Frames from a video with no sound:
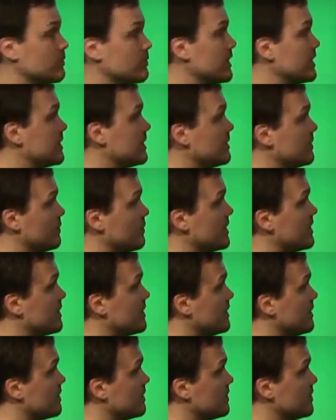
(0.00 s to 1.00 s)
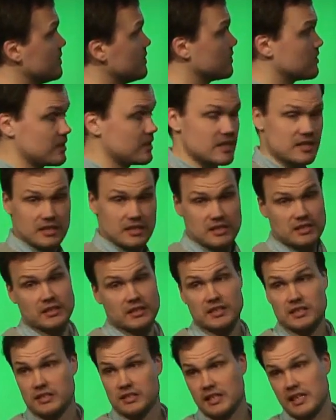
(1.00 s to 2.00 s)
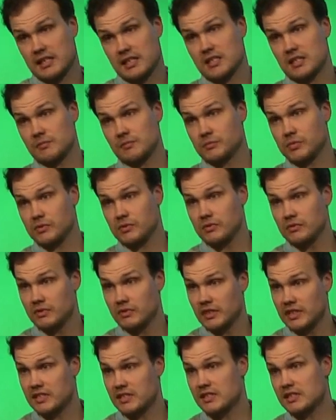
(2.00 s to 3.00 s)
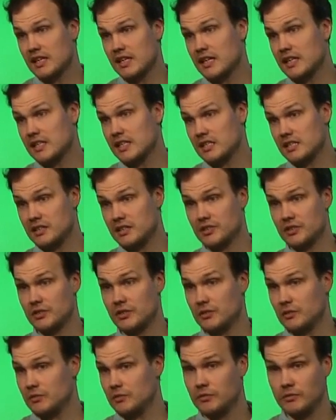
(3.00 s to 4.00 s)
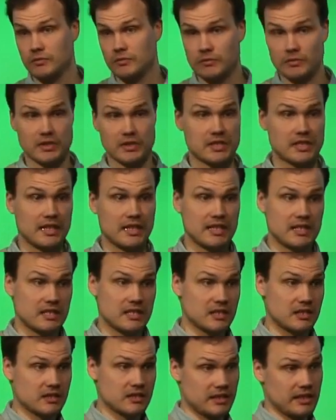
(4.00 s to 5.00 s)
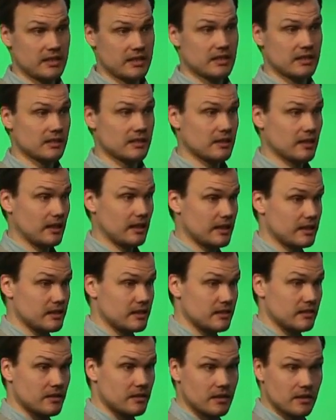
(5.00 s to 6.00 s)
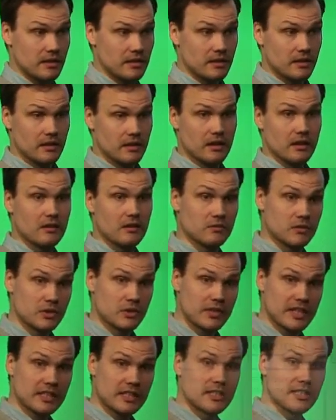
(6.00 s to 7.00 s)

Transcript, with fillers: with, with the CRIS, it's, it's that simple. It's that easy to do. It's that easy to get the Iltalehti. Uh, you get